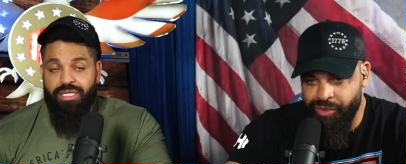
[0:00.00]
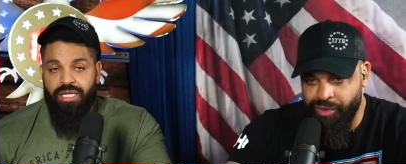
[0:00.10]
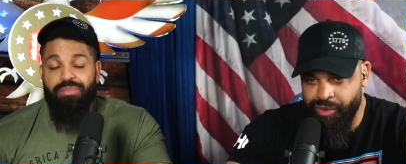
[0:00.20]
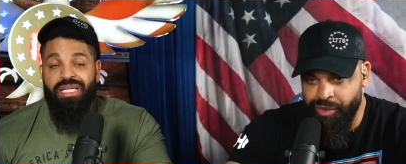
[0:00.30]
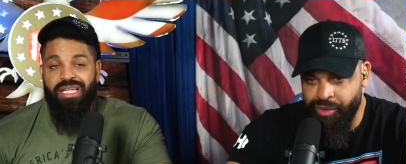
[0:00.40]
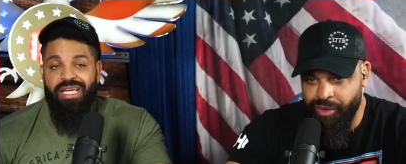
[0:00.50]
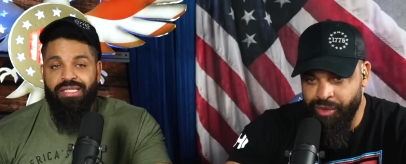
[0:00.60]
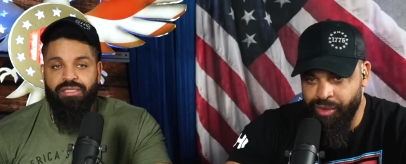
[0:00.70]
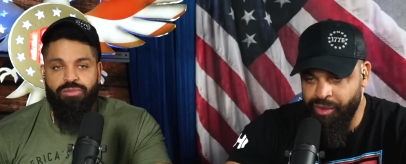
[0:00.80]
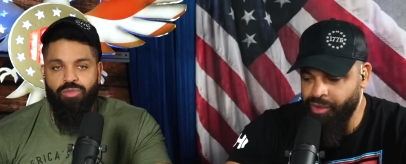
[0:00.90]
Speaker 1: I mean,
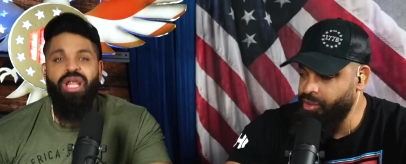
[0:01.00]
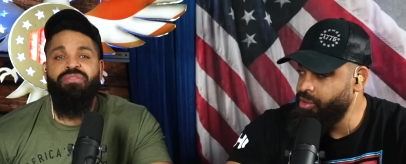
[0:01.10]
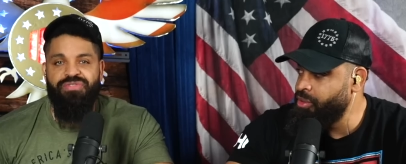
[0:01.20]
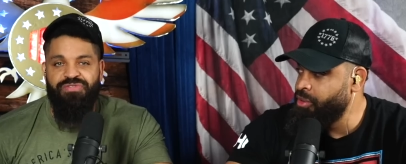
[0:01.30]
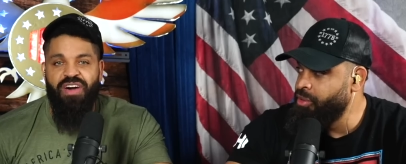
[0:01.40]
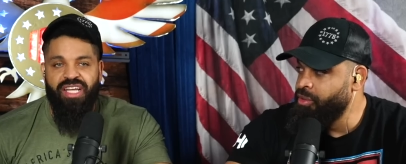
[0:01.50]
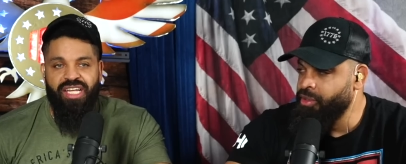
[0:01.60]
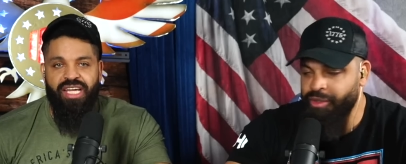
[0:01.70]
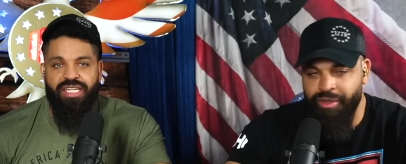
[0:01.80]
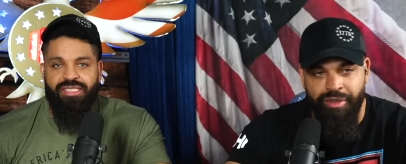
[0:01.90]
it. Whatever the fuck it
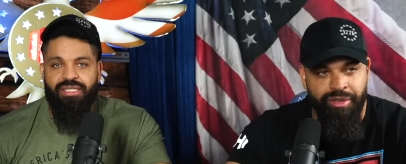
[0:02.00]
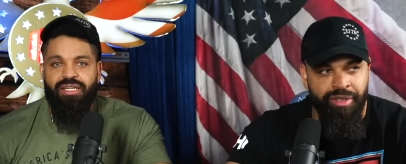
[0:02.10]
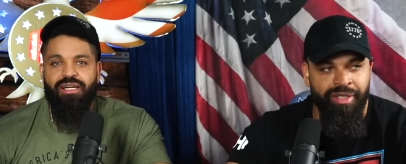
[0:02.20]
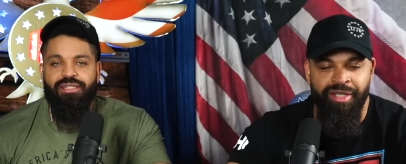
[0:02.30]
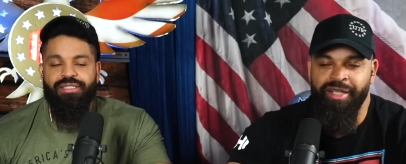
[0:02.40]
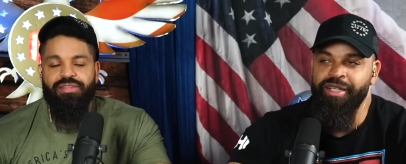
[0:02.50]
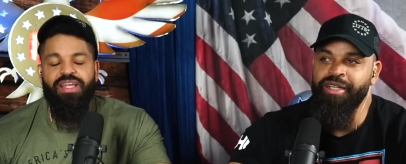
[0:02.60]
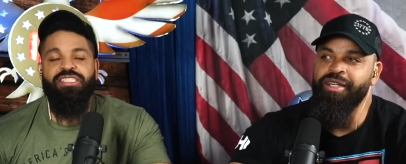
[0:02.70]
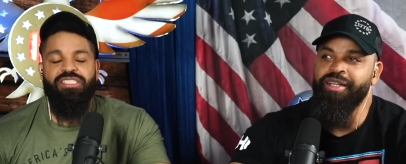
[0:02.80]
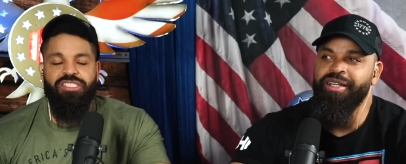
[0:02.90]
is. I
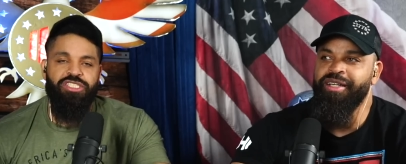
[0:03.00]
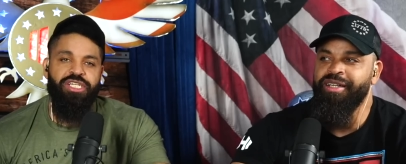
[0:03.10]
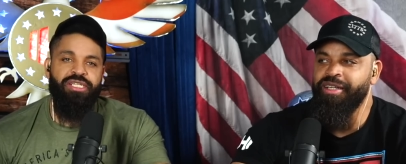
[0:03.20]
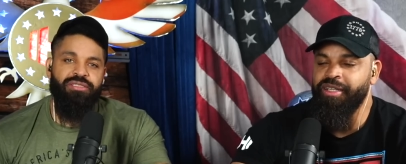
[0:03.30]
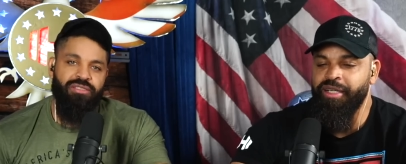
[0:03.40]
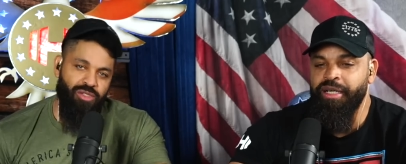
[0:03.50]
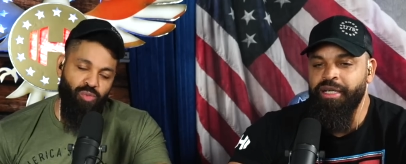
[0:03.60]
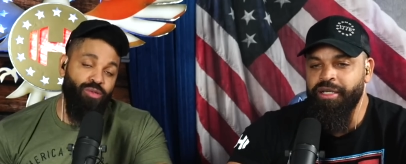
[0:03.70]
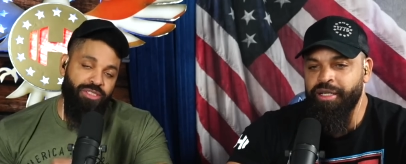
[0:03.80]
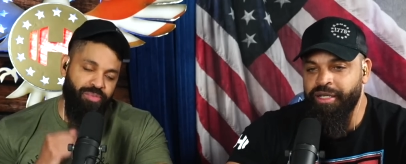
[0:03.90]
think it's a she. It
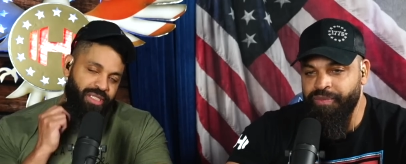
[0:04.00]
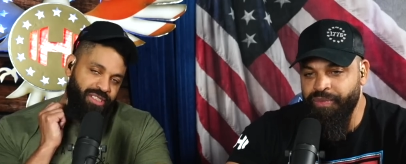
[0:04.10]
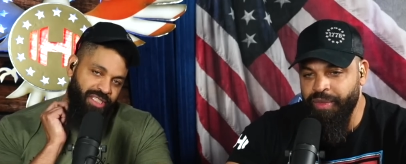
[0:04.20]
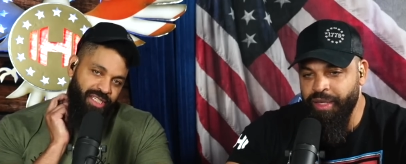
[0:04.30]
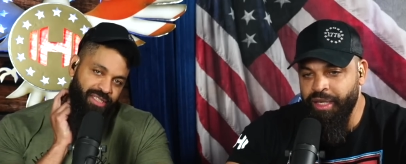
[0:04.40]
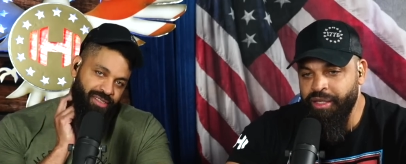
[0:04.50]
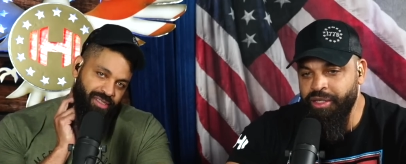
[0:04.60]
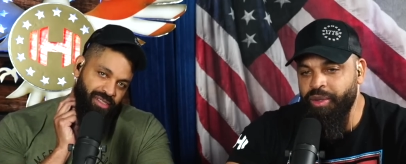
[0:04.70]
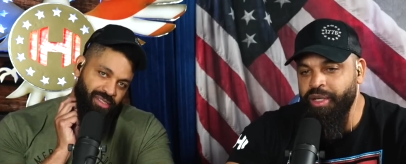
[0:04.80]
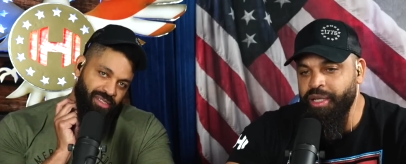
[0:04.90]
wants to be a she. You
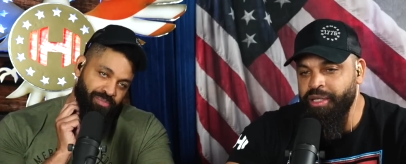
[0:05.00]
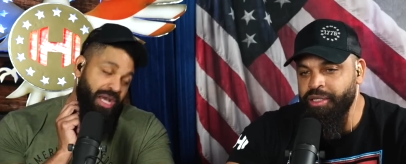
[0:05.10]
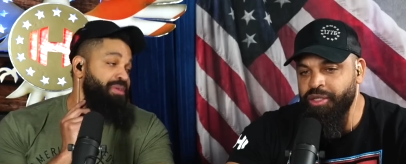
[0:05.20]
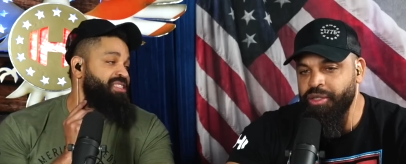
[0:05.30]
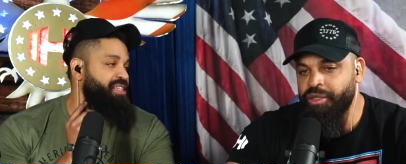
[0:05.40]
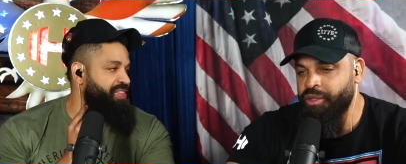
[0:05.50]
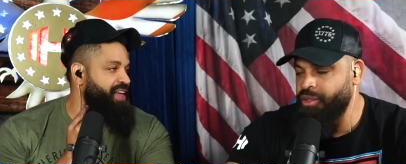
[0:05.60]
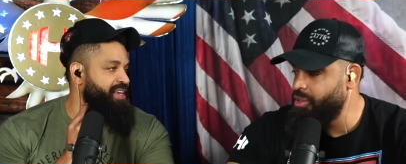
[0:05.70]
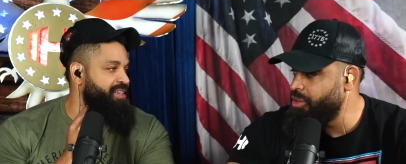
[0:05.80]
know what? And Maybe he, it's a they.